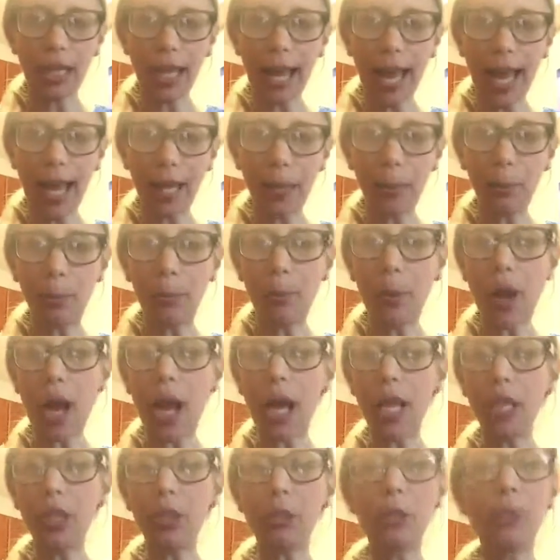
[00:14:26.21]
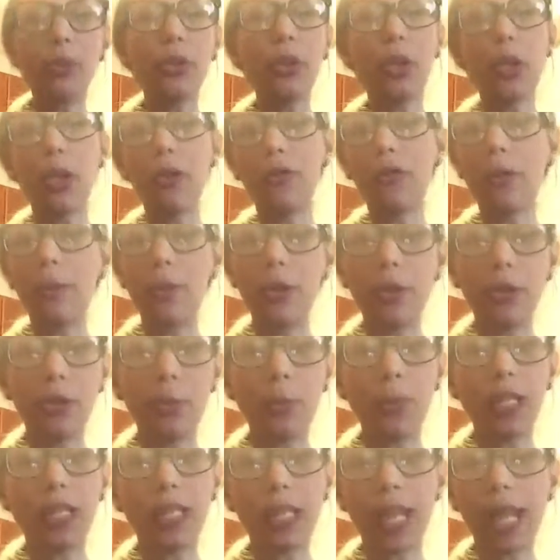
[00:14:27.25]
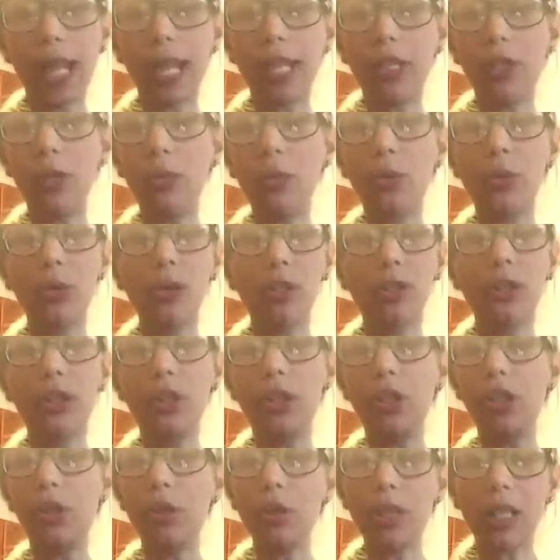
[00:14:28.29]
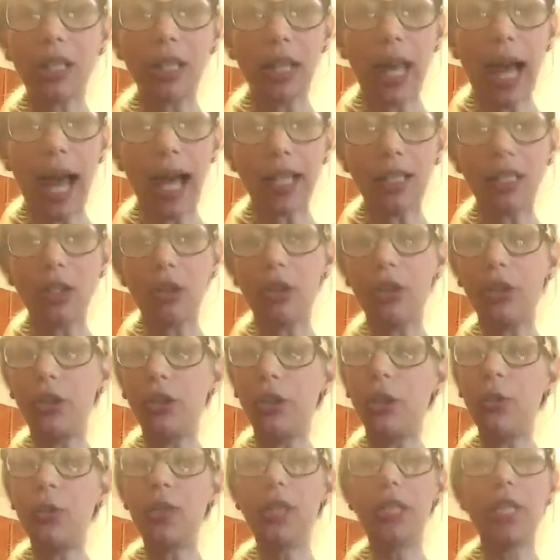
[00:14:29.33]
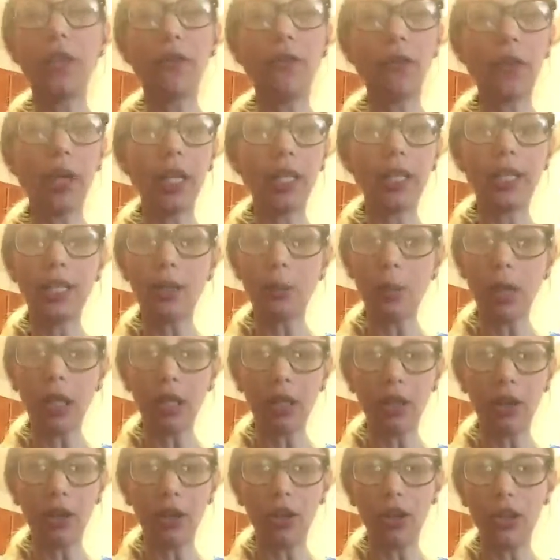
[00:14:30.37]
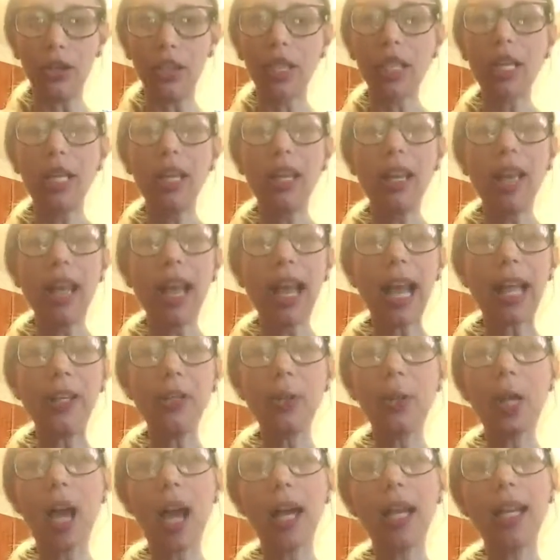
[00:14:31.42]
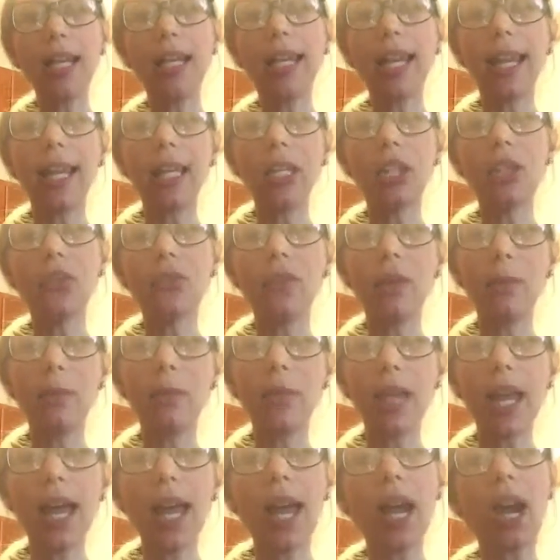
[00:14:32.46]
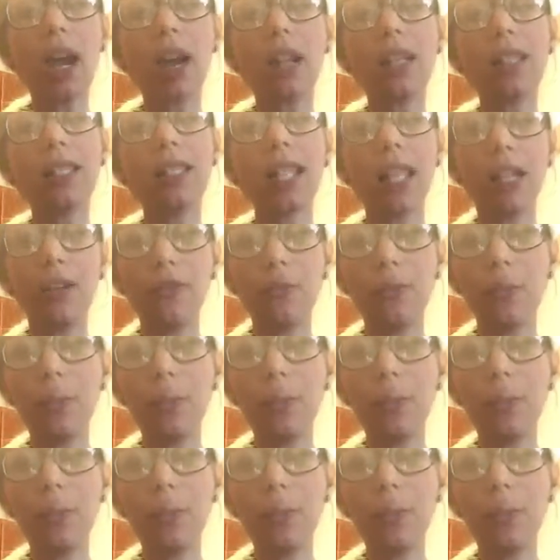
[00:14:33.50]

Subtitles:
again. But you learn from those mistakes. You learn to use less or use different sweeteners. And you kind of gauge from there, instead of